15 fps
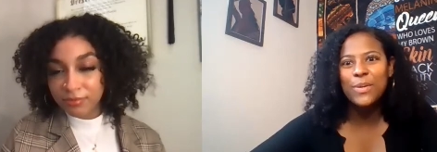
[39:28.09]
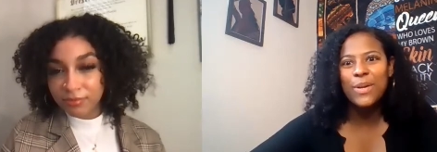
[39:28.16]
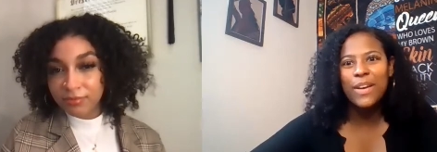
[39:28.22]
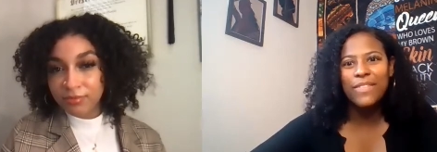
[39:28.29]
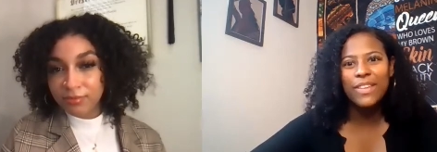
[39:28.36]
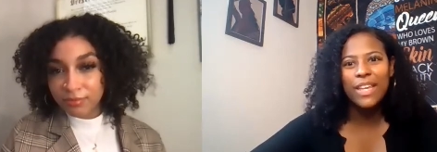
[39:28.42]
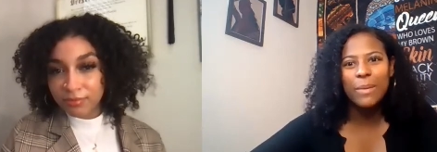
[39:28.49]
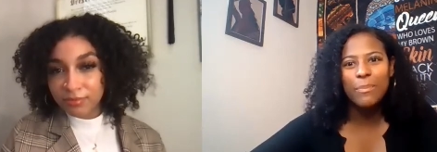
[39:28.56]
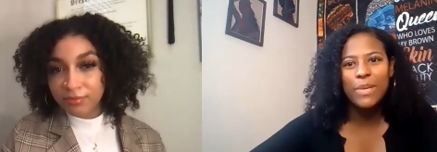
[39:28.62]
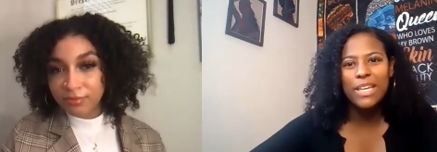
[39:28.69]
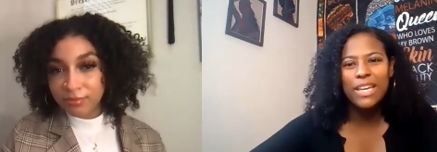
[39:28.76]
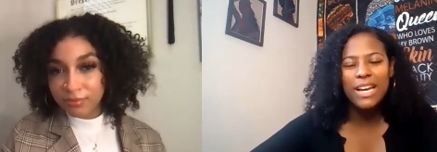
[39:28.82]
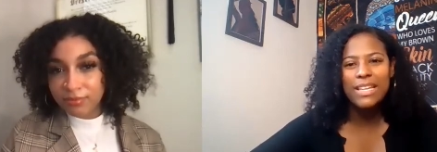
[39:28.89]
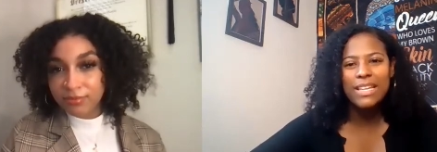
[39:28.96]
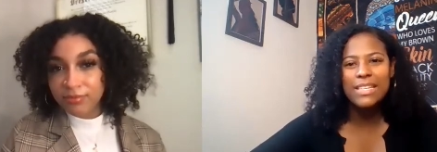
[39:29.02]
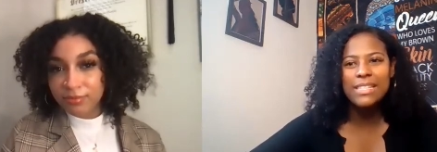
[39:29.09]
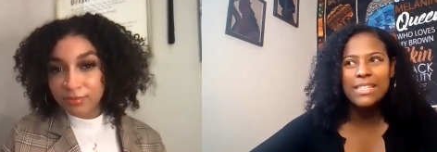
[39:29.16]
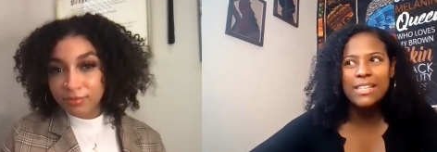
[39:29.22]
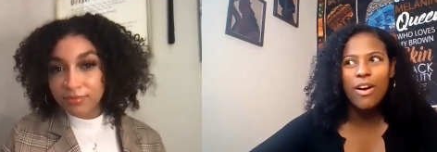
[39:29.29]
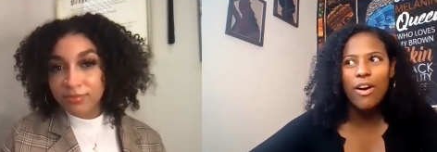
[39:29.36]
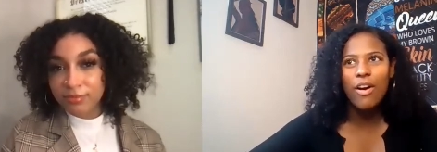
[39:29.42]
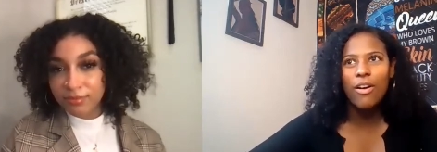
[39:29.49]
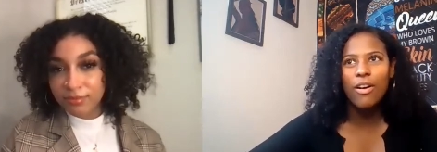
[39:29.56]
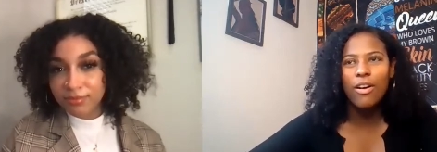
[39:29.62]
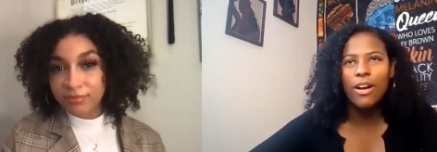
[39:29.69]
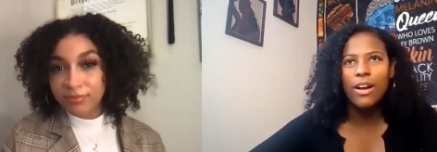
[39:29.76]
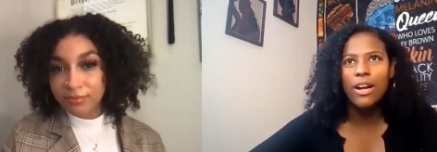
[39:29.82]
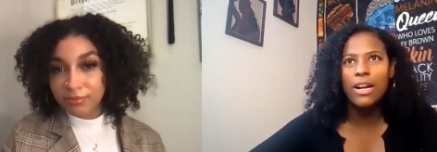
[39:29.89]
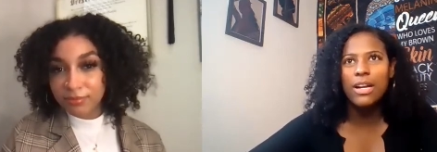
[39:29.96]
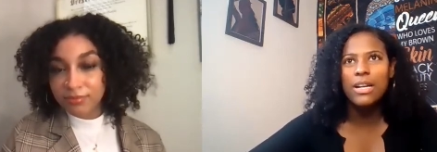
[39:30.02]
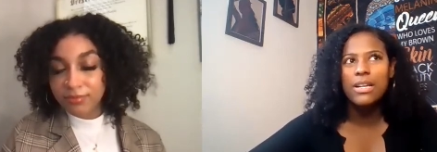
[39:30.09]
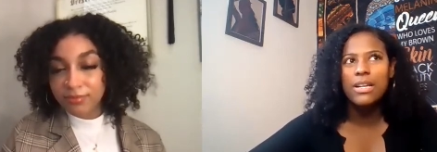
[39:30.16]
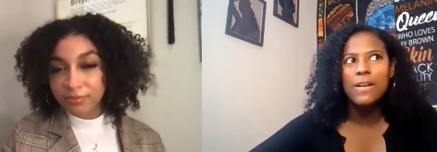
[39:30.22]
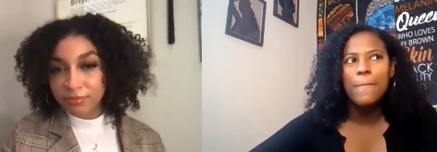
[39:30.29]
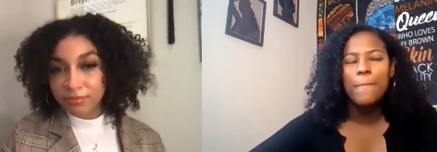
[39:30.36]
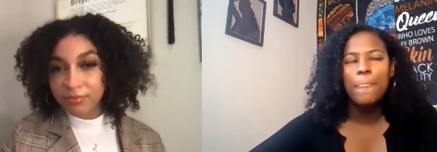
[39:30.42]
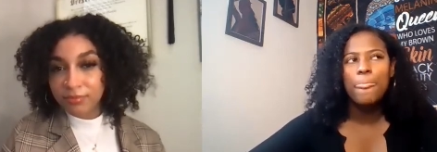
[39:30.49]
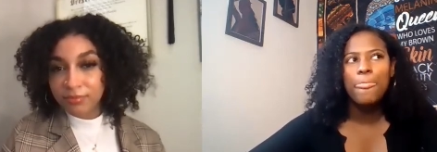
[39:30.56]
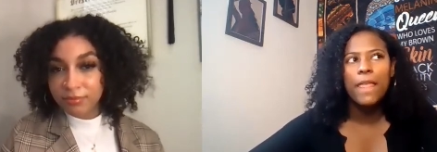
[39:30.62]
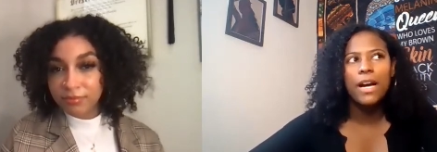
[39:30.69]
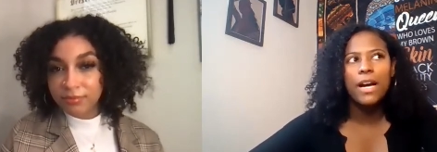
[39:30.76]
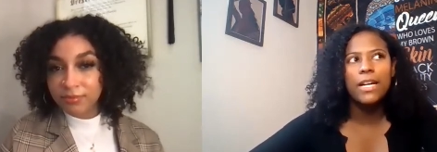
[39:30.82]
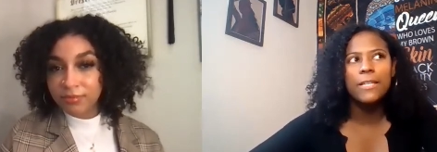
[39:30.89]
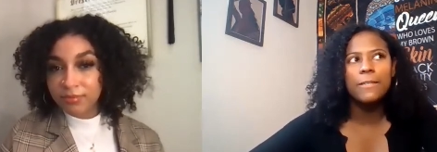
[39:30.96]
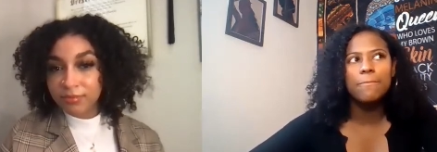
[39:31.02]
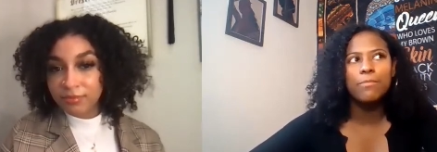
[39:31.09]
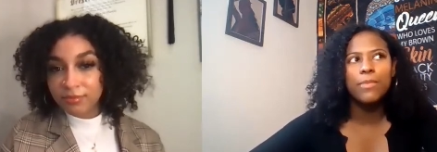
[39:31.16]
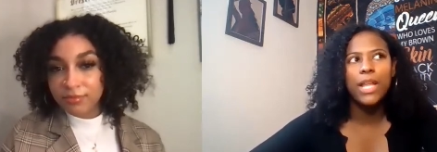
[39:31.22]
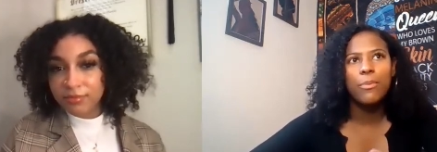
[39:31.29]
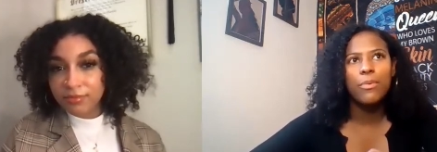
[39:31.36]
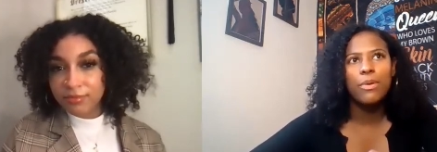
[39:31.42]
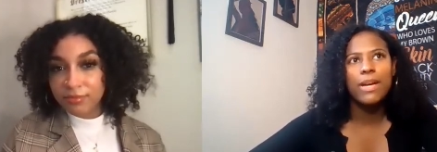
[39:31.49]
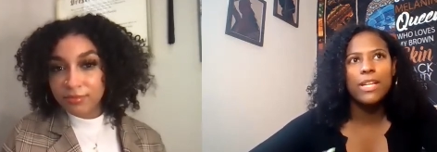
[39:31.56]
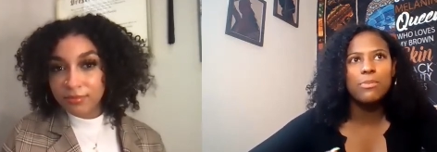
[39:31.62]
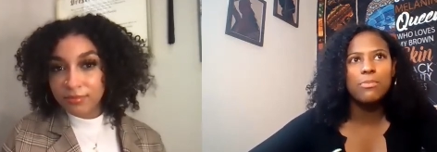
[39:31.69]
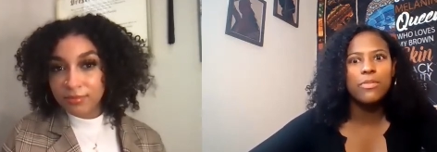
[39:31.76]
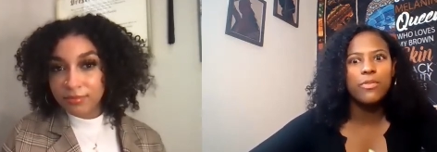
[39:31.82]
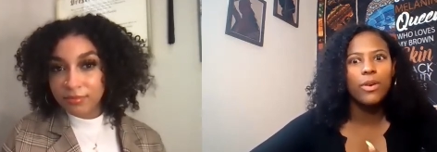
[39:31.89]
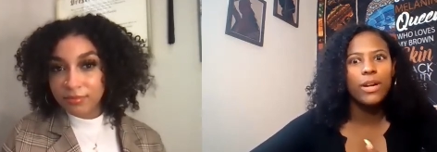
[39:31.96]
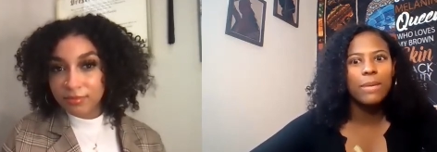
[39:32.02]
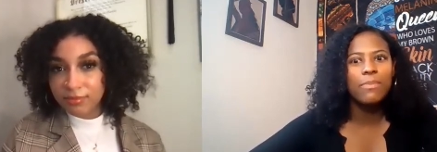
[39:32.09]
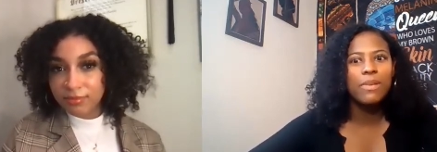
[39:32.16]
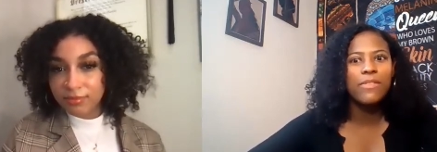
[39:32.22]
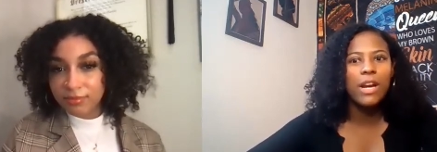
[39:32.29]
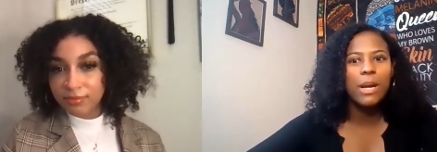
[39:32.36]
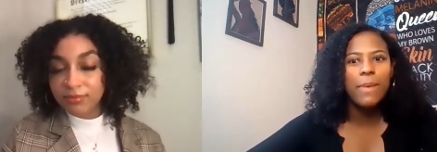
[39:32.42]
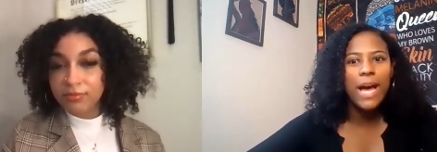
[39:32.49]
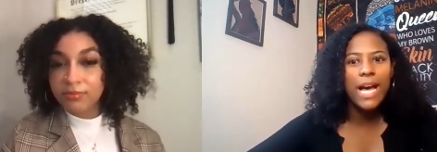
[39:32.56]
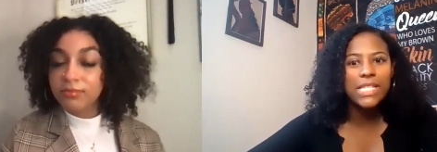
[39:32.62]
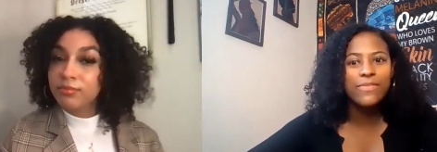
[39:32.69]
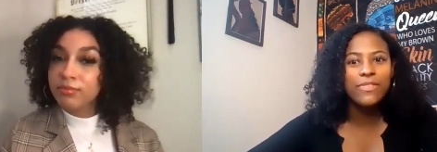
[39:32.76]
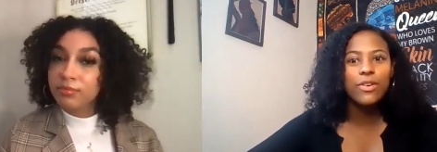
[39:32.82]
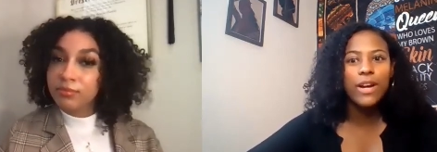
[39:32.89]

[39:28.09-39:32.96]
Speaker 1: I feel like because our, um, like we mentioned before, it can be very passive